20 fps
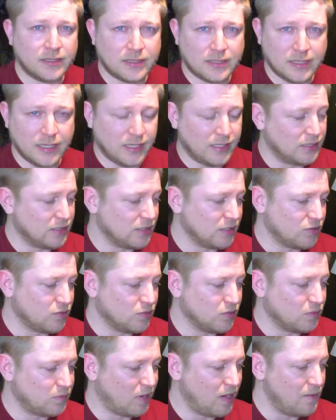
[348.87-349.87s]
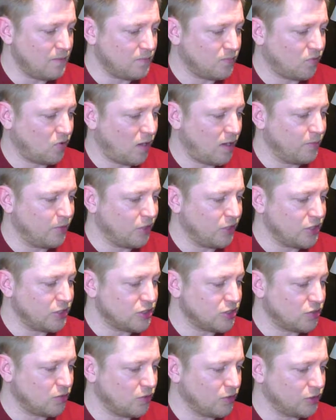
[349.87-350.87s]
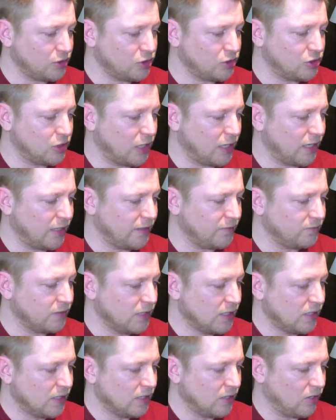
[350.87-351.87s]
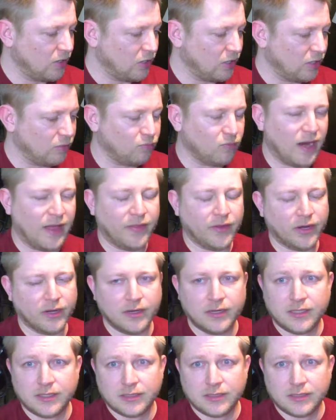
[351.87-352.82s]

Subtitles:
seeing as this was primary storage drive, or rather,